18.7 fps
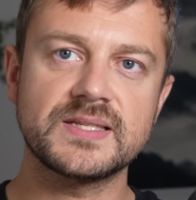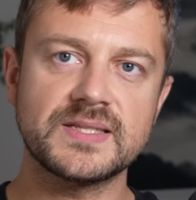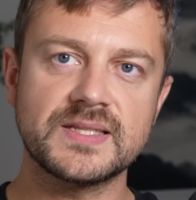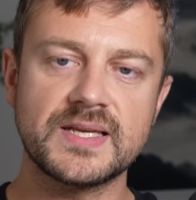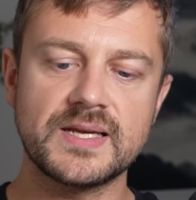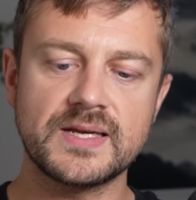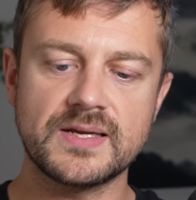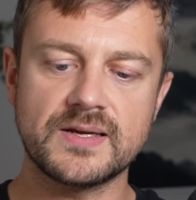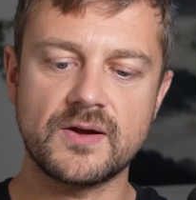
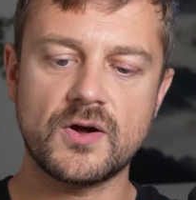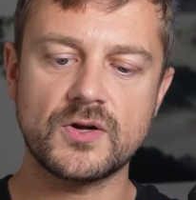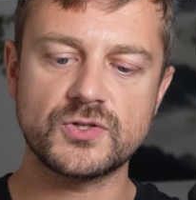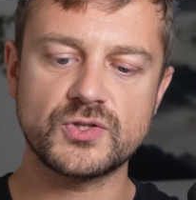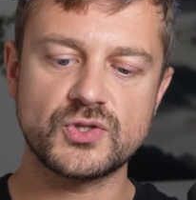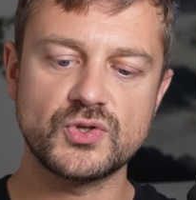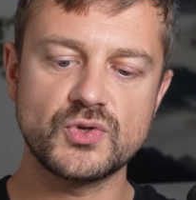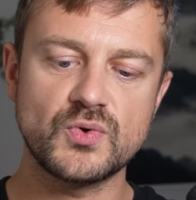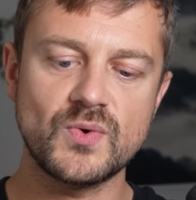the
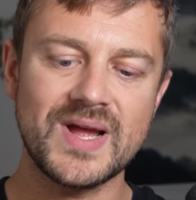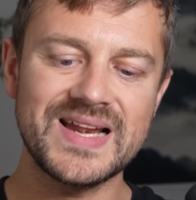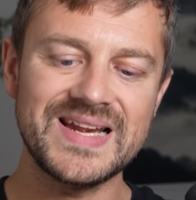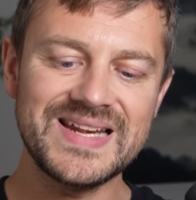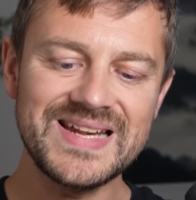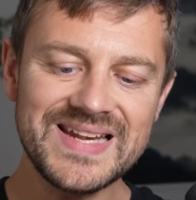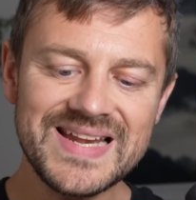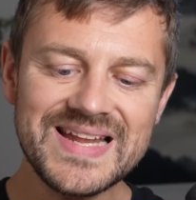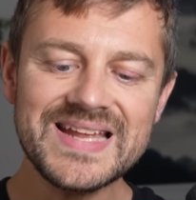hot shoe a
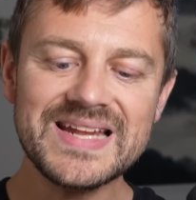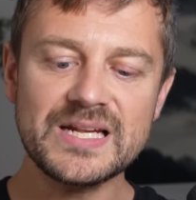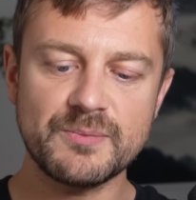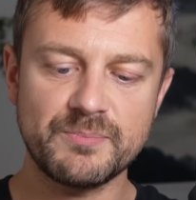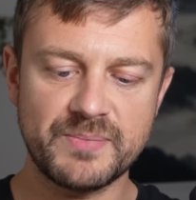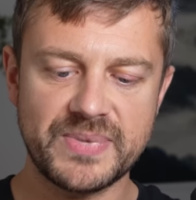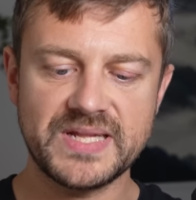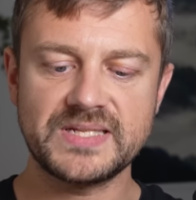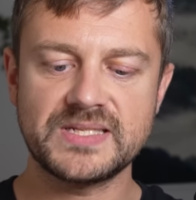
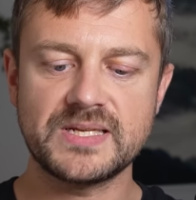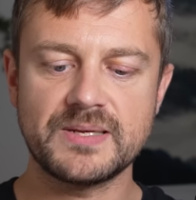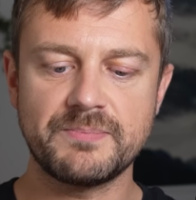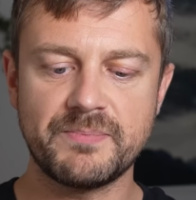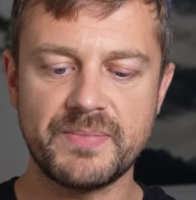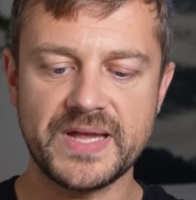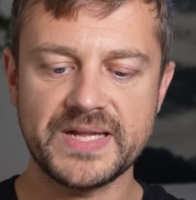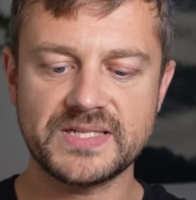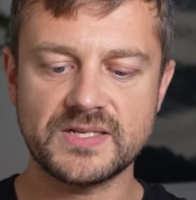little bit
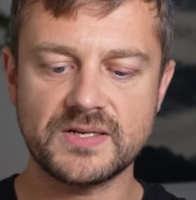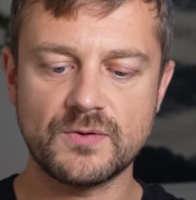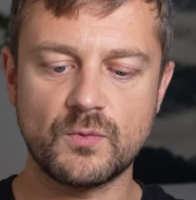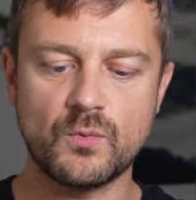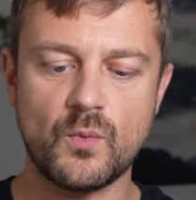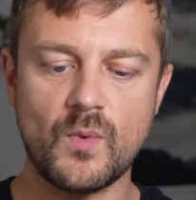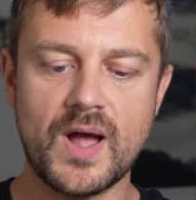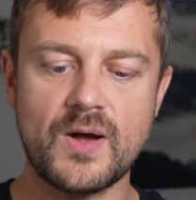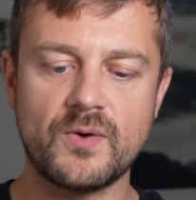better.
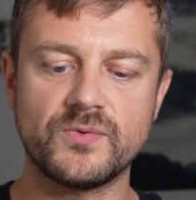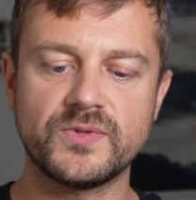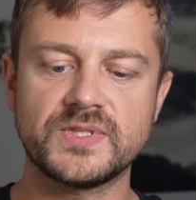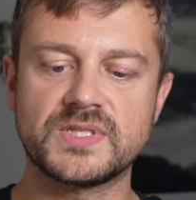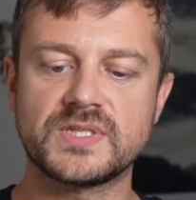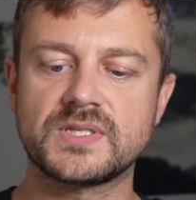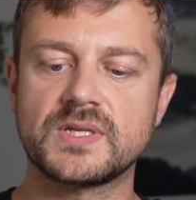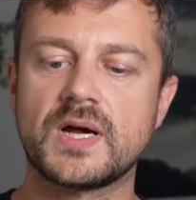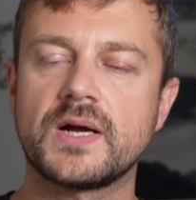Wow,
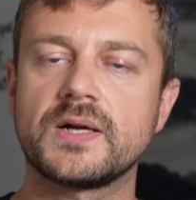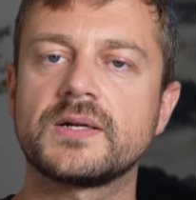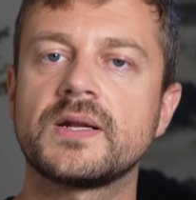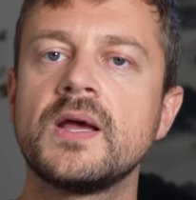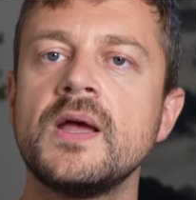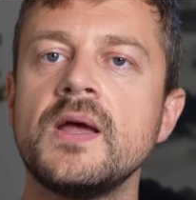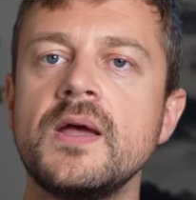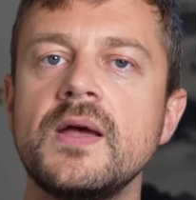this is hard.